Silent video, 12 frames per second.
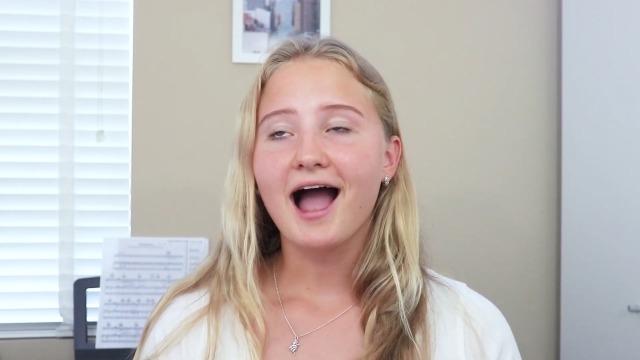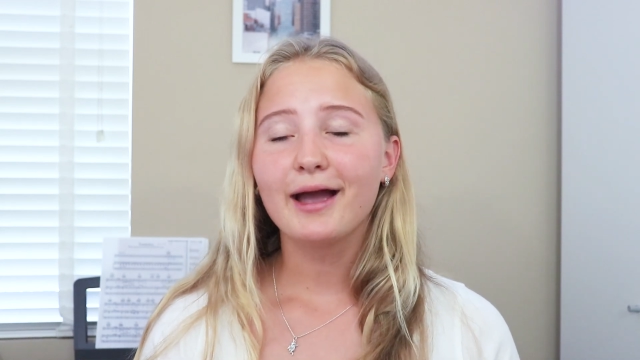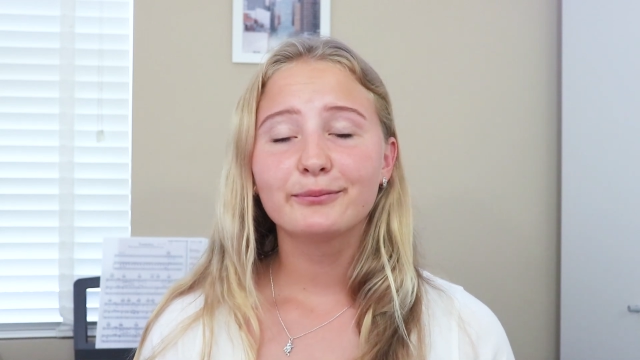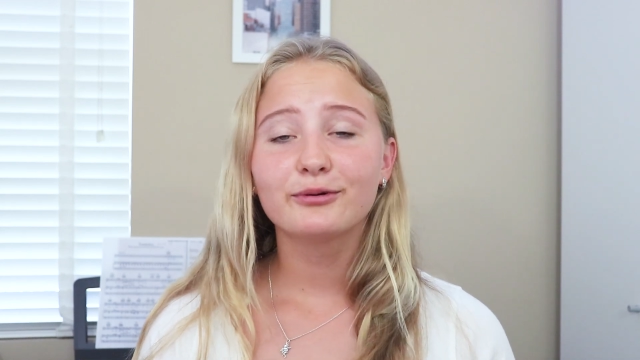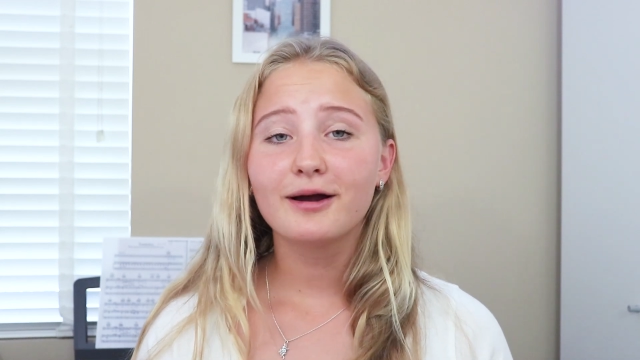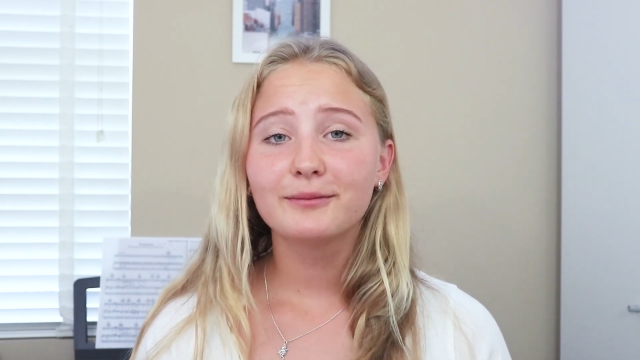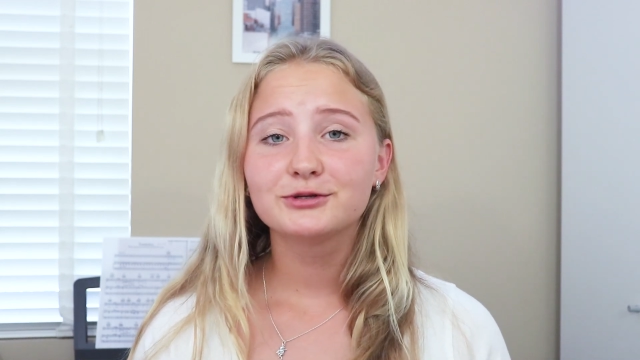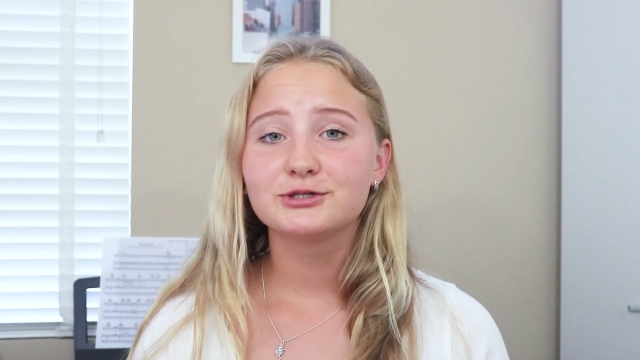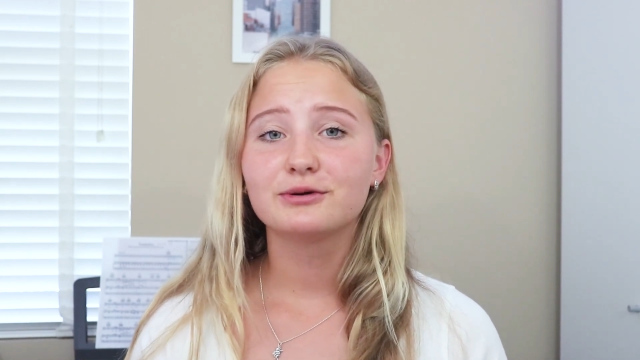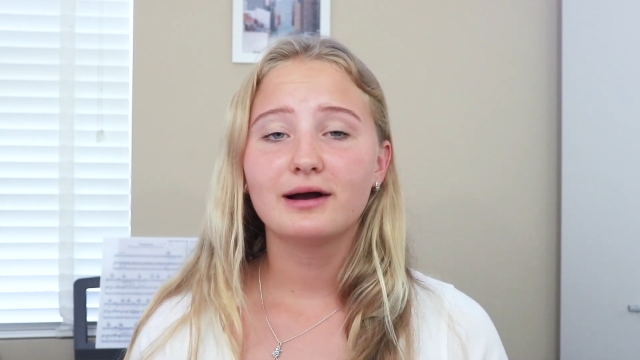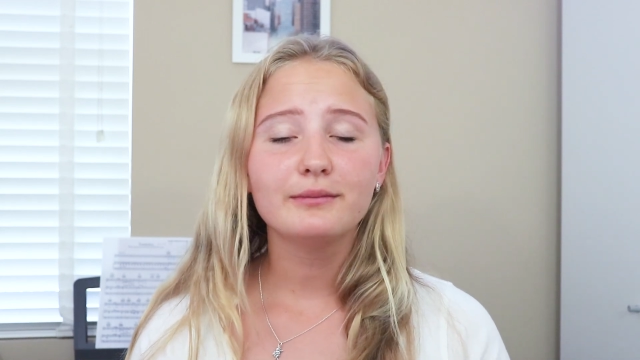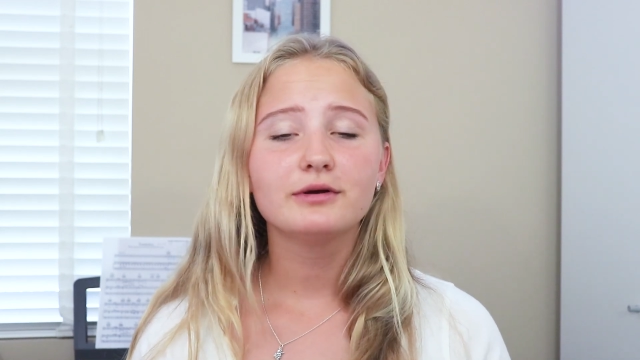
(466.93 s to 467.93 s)
I promise
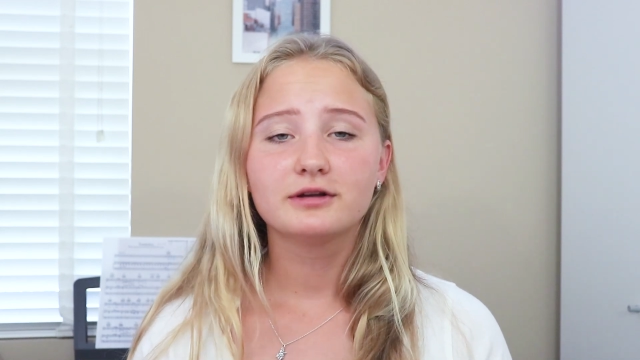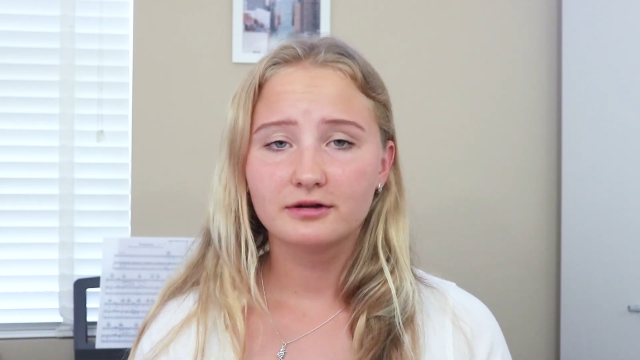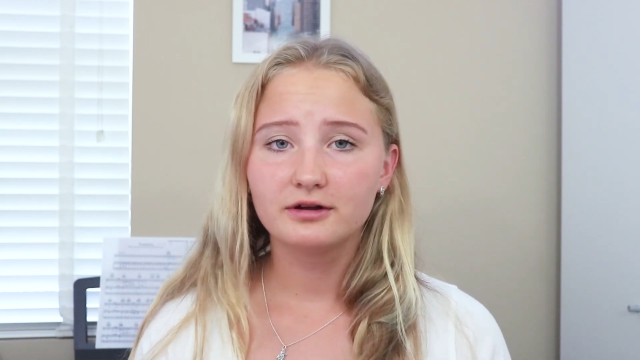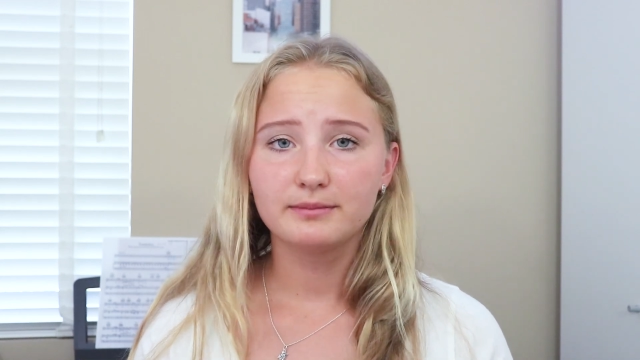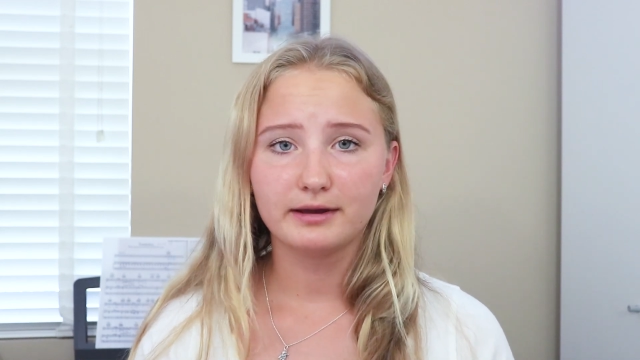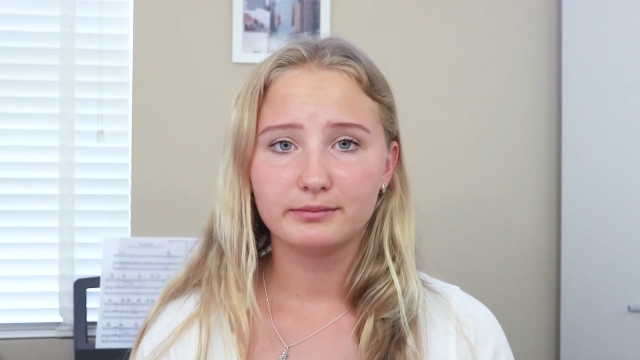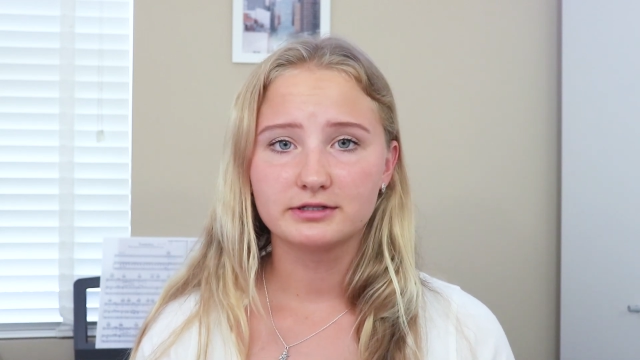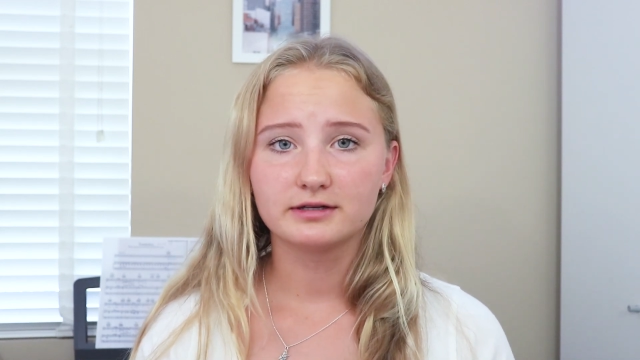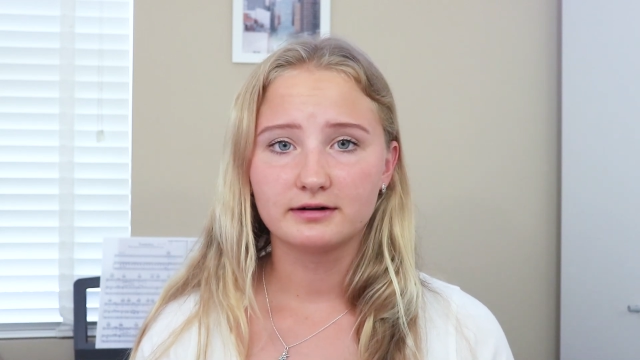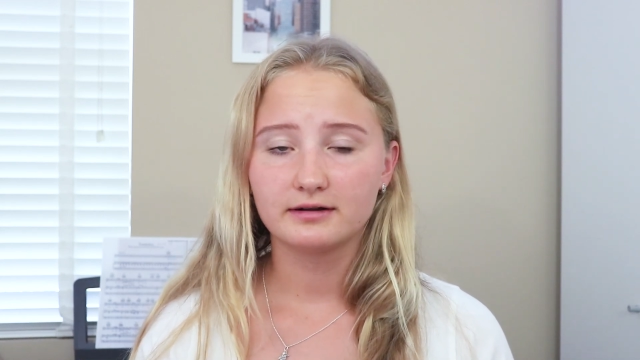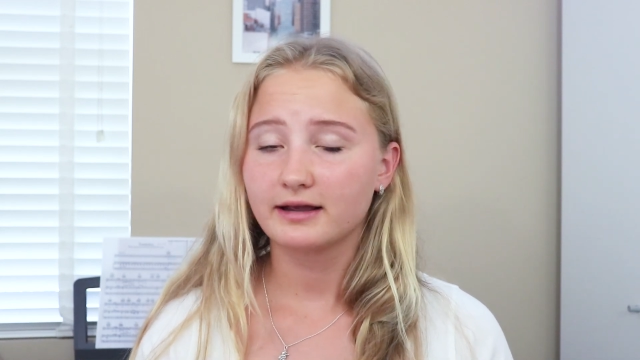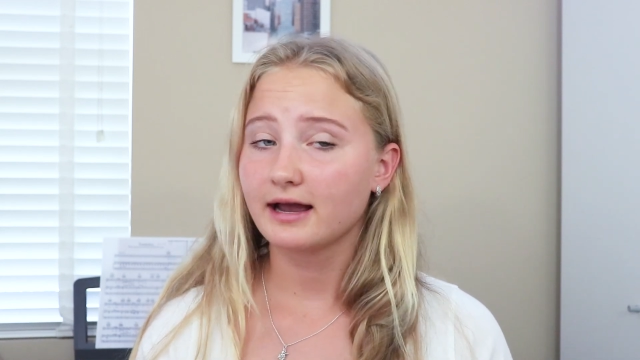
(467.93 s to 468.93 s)
you, I'm a good
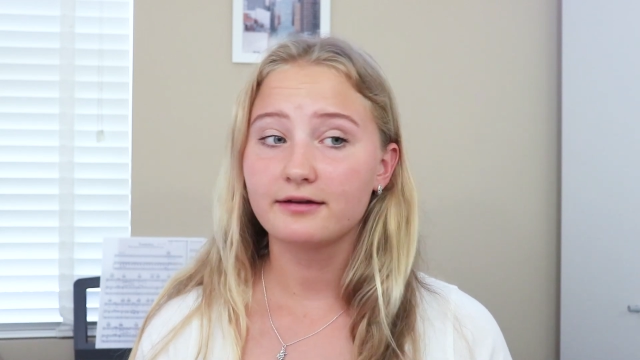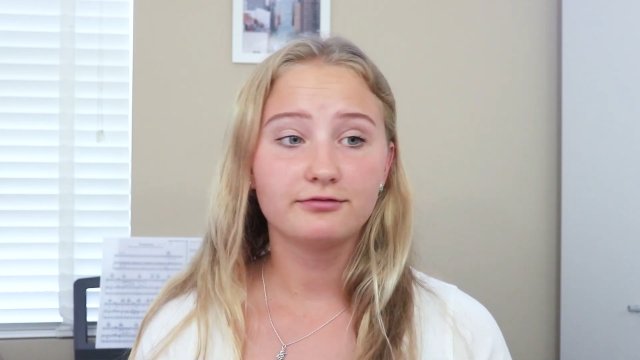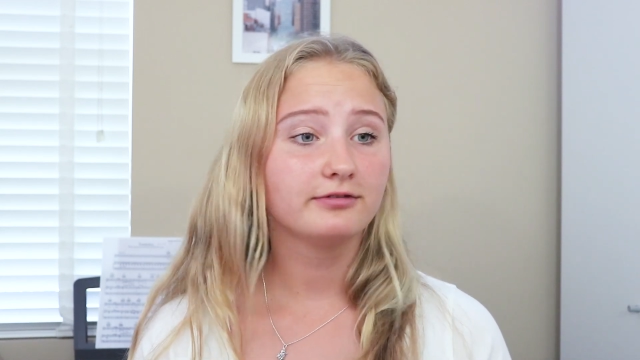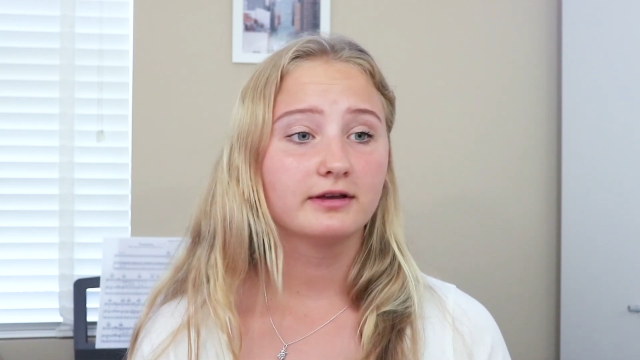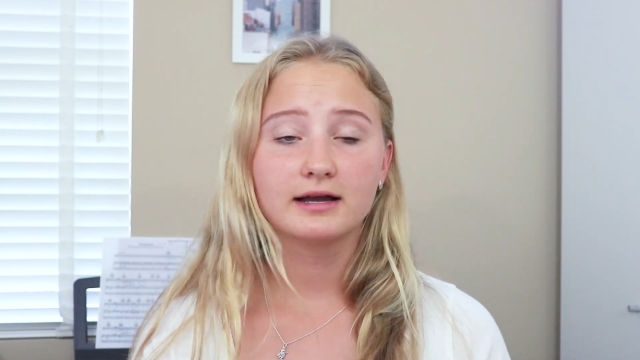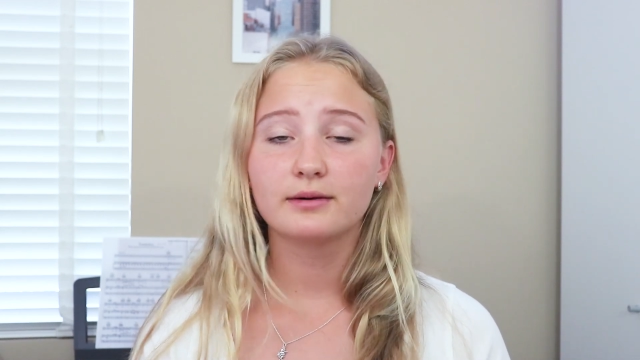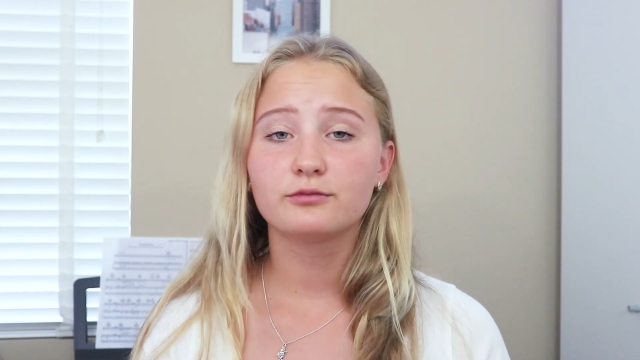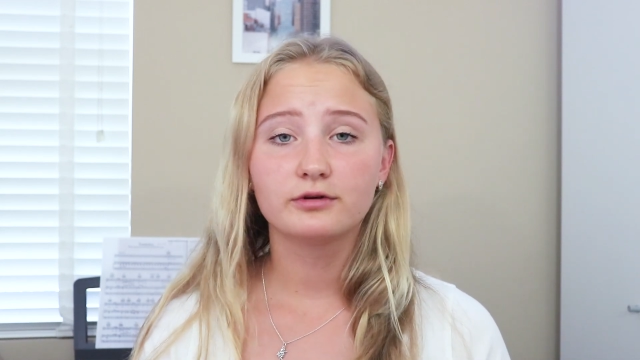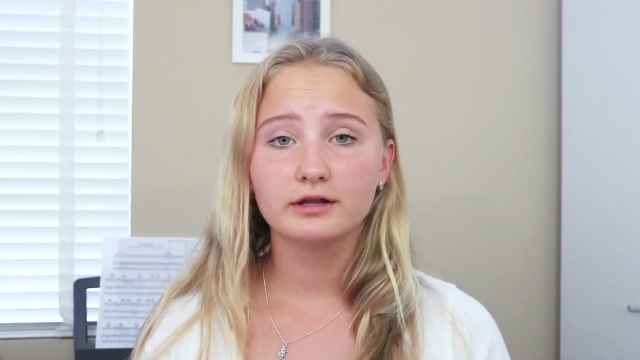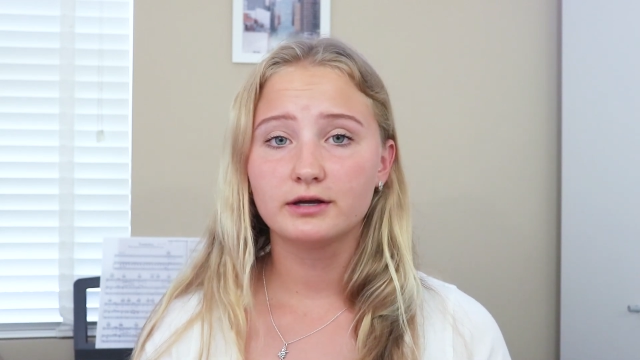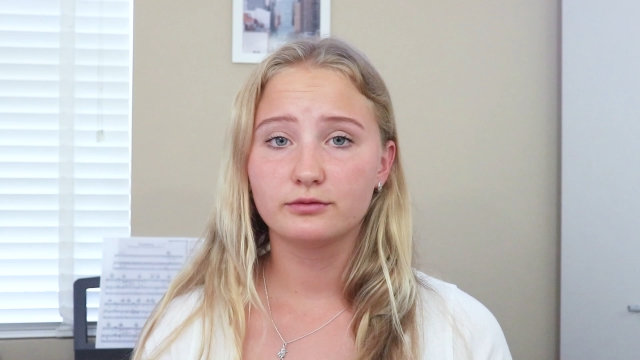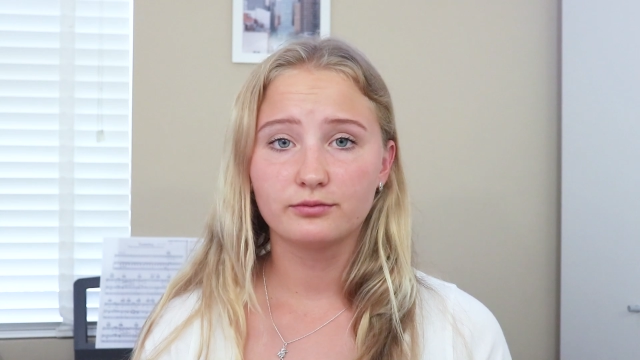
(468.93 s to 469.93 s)
babysitter. Like, I feel like I'm
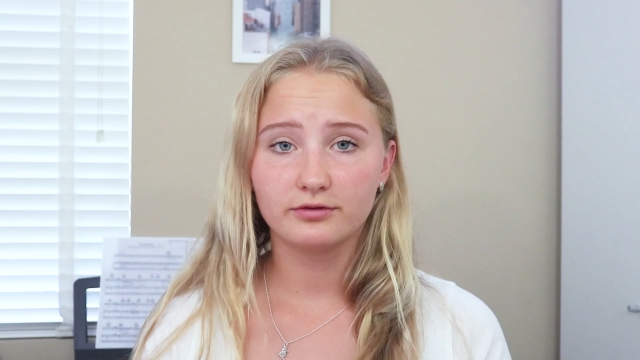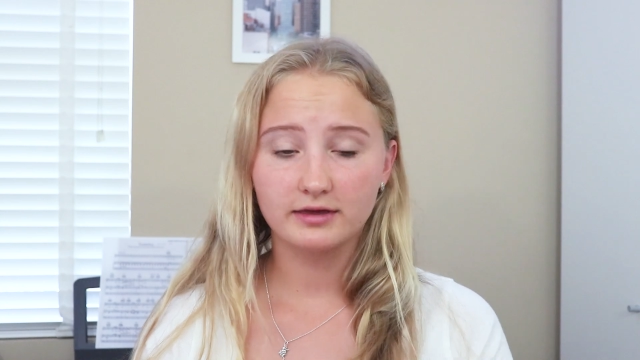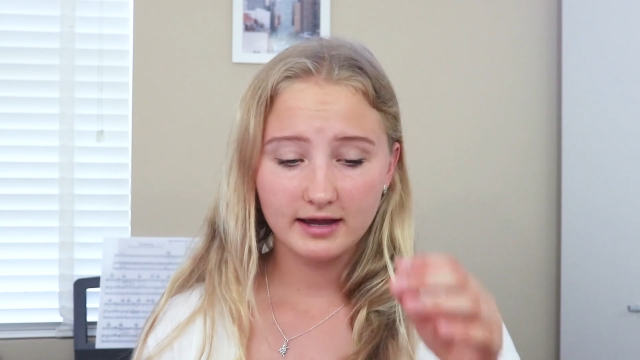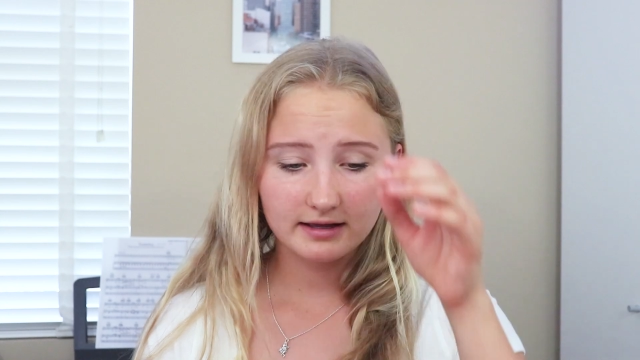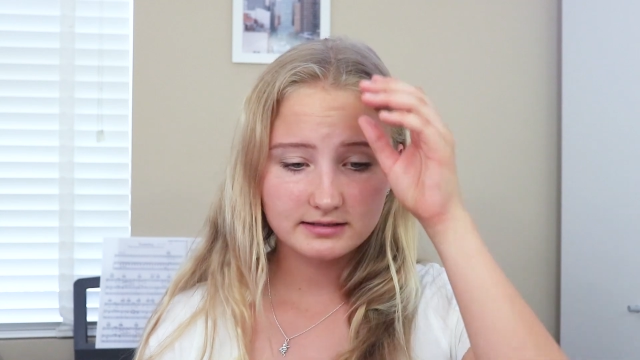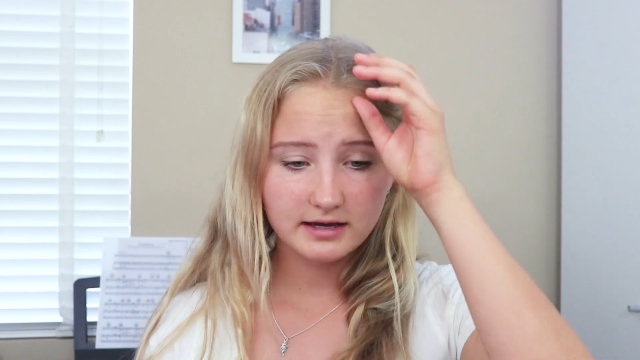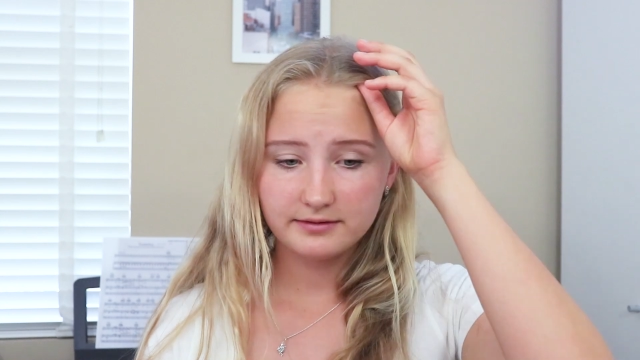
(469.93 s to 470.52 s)
really good with kids.